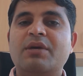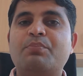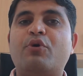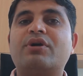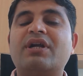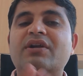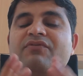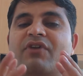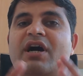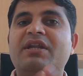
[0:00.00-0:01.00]

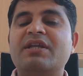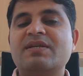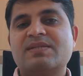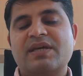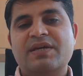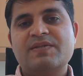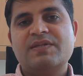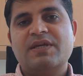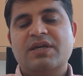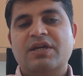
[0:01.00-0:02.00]
important warning
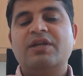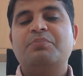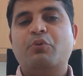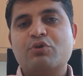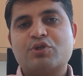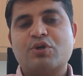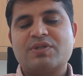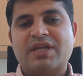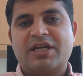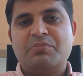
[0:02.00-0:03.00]
signs in
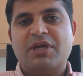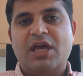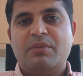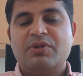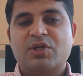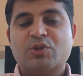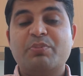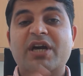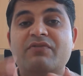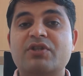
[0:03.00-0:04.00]
post-tonsillectomy
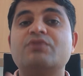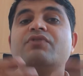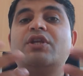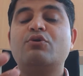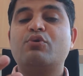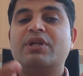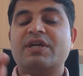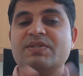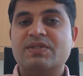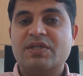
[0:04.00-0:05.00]
haemorrhage by which we
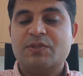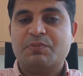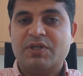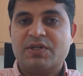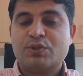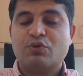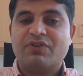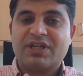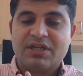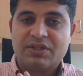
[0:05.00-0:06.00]
recognize these patients, so
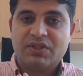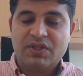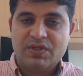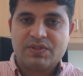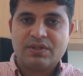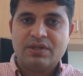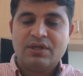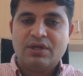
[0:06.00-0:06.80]
what are these?